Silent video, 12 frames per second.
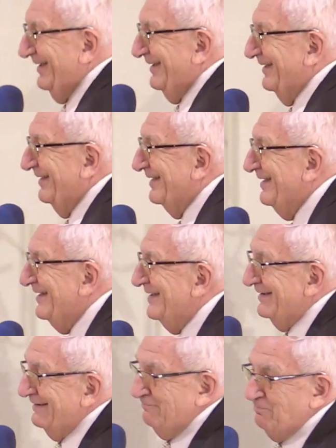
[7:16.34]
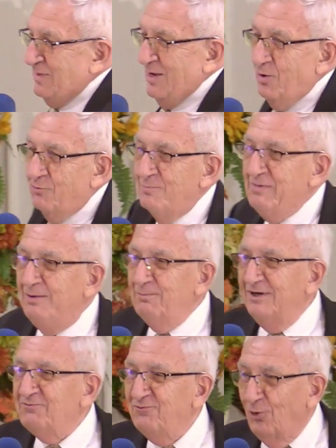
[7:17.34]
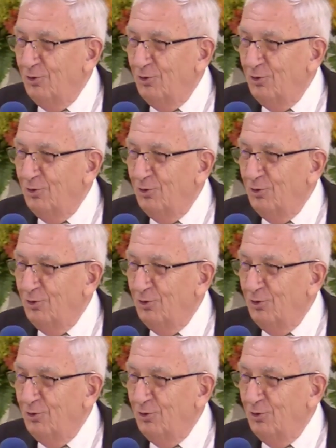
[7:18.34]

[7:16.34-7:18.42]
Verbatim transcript: let's start all over. Good afternoon.